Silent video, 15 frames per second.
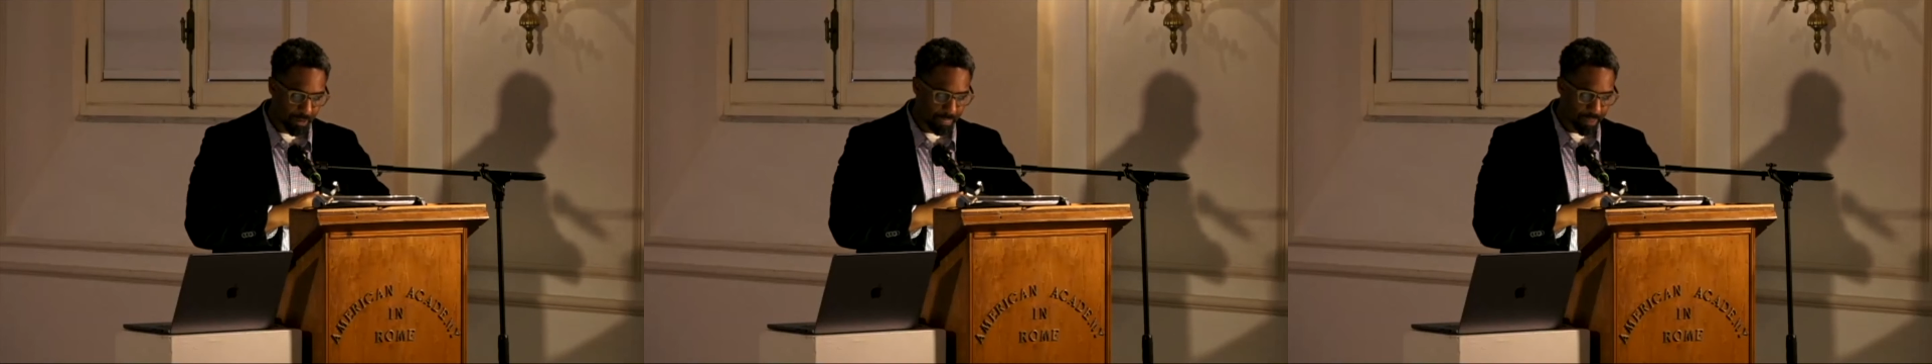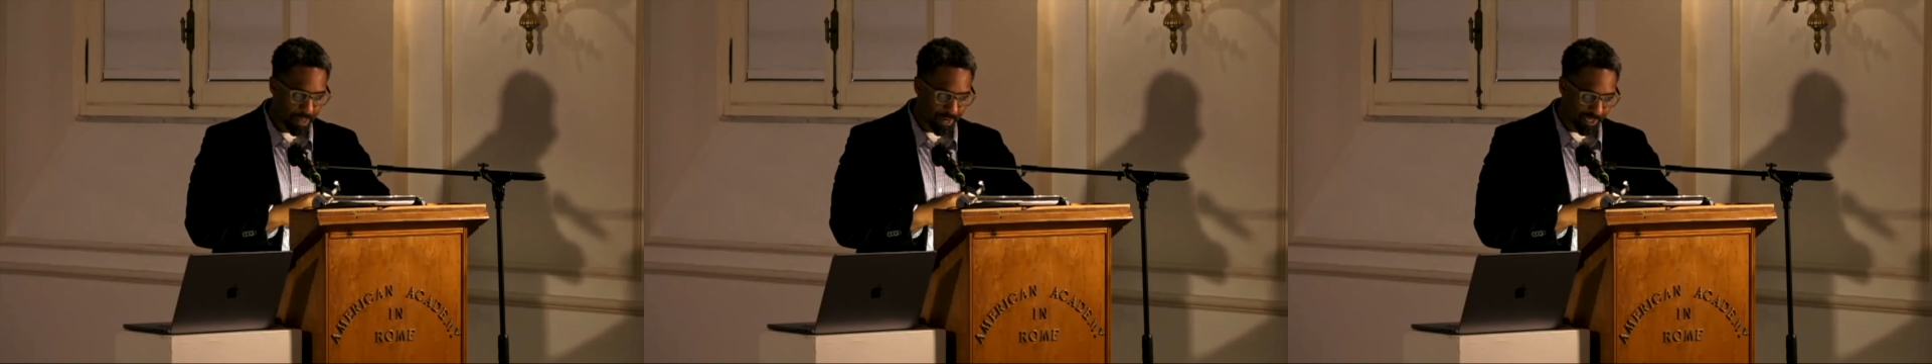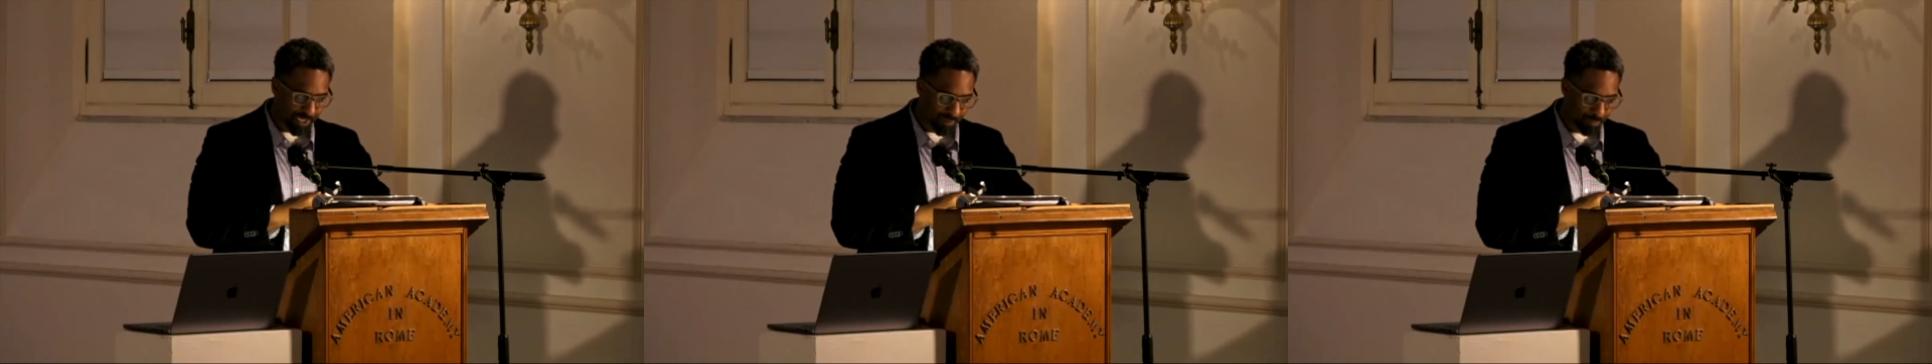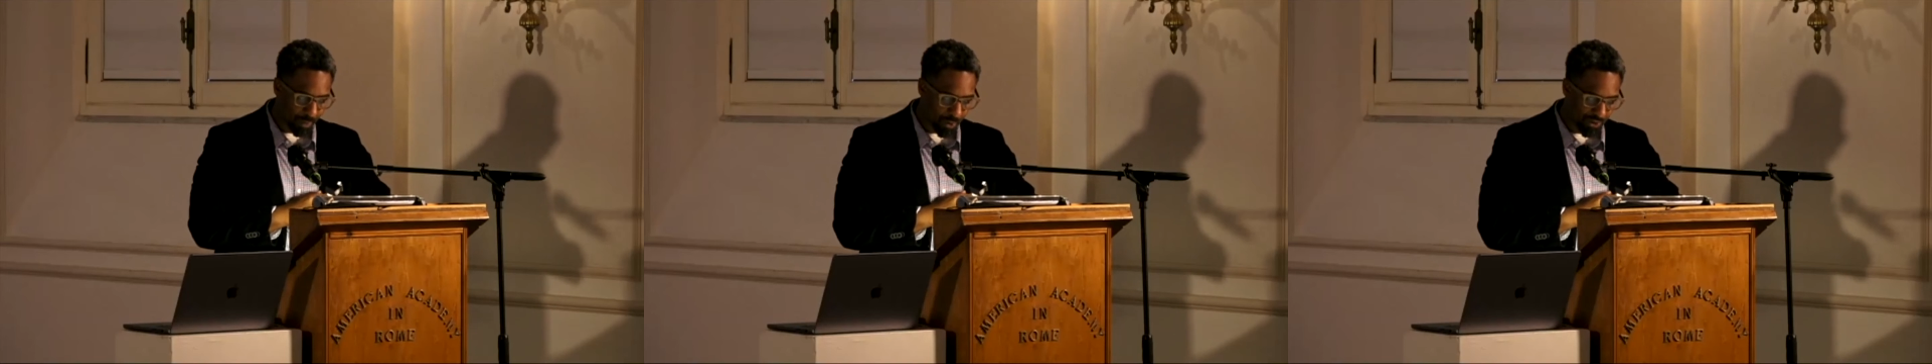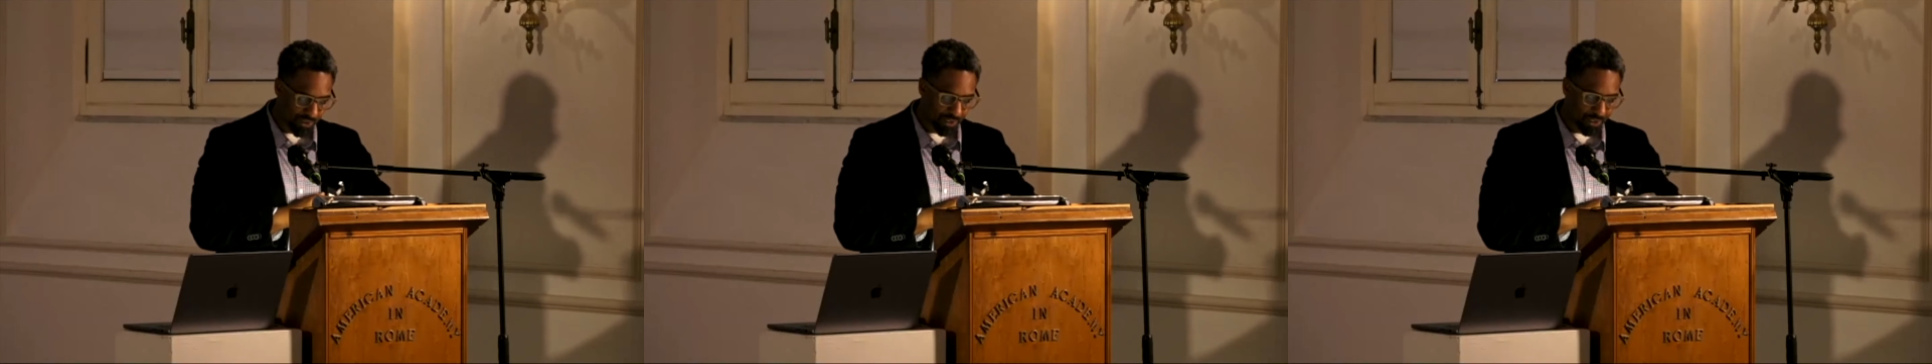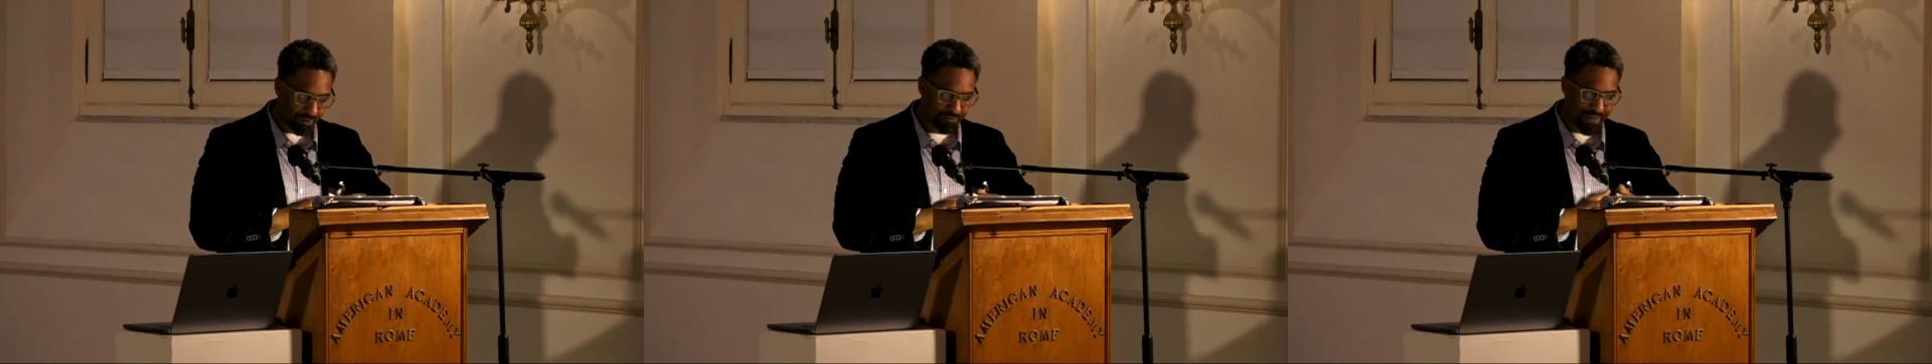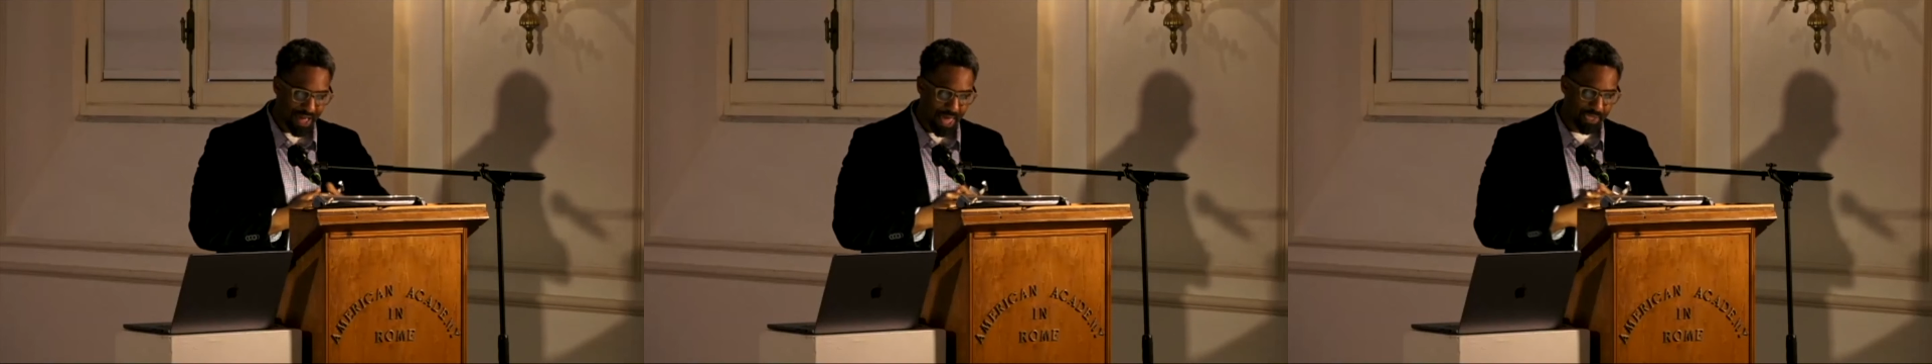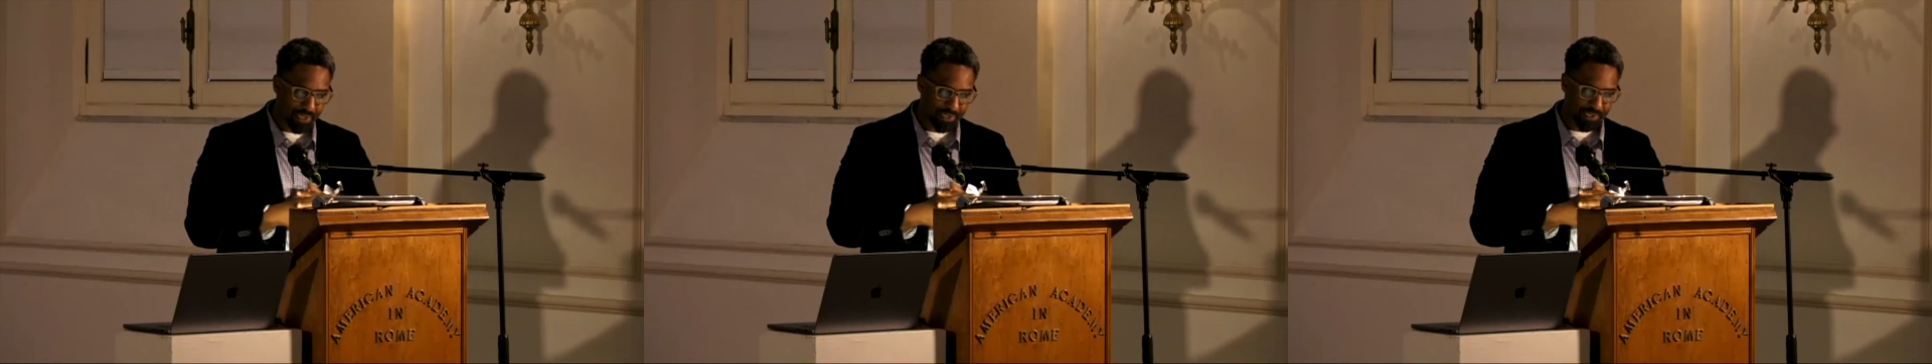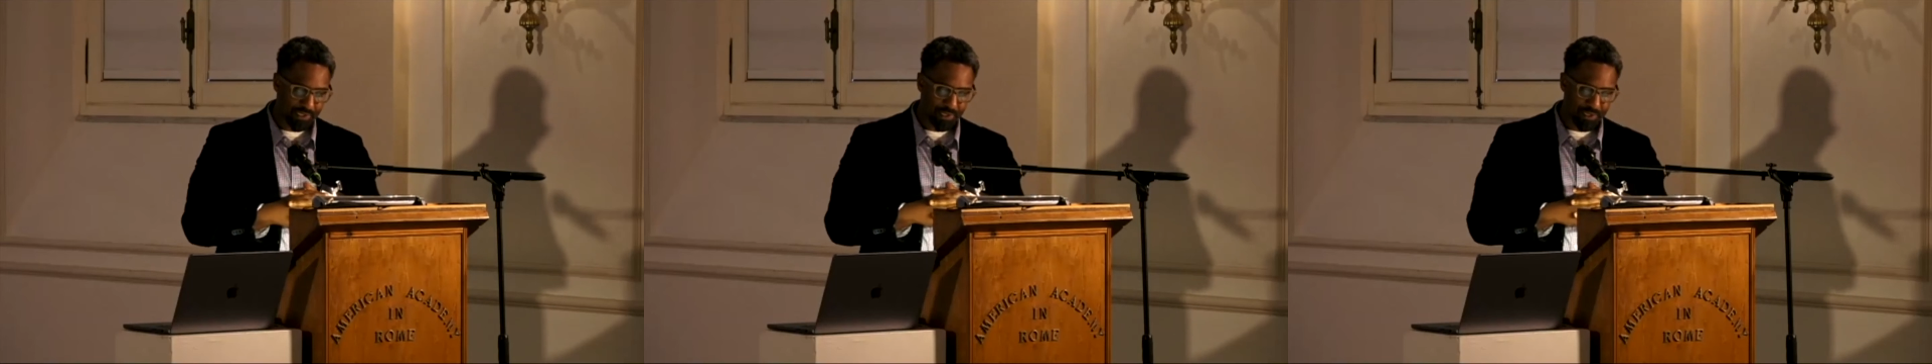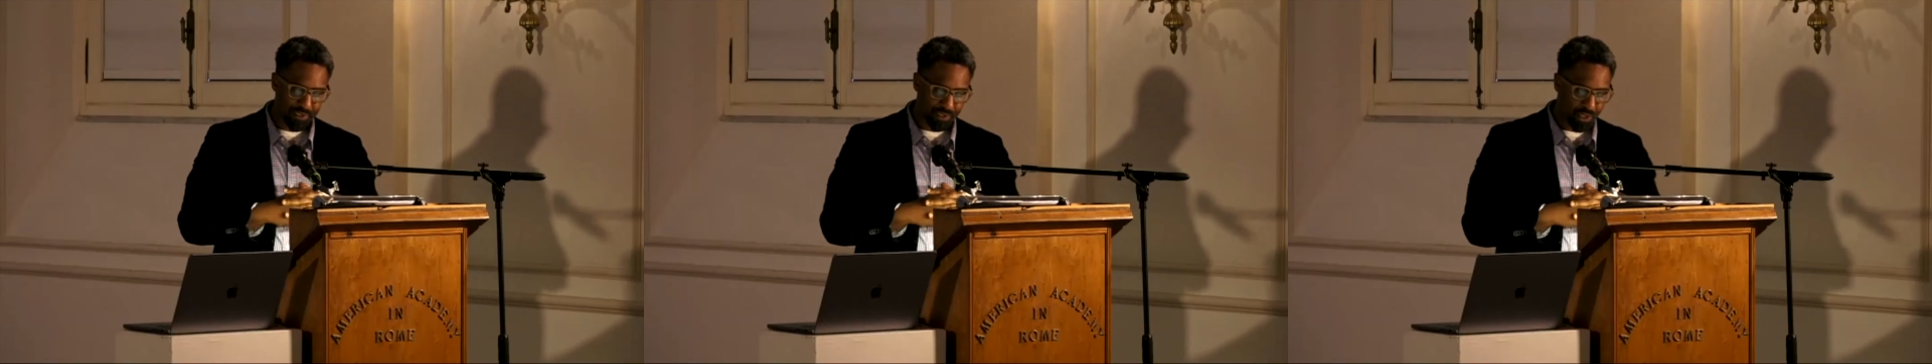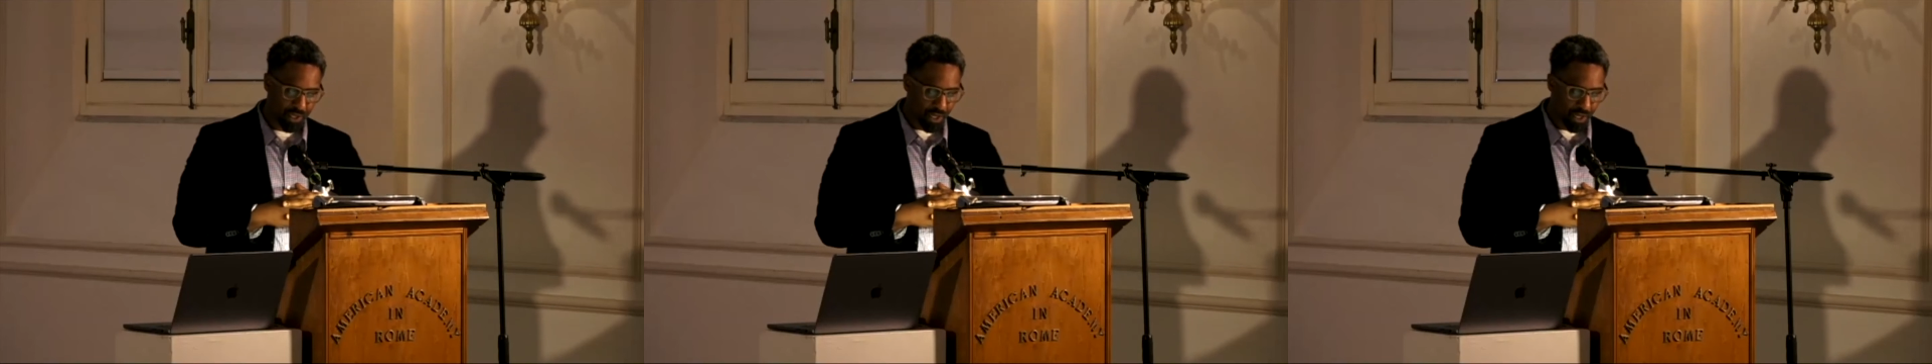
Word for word: and exposing the fallacies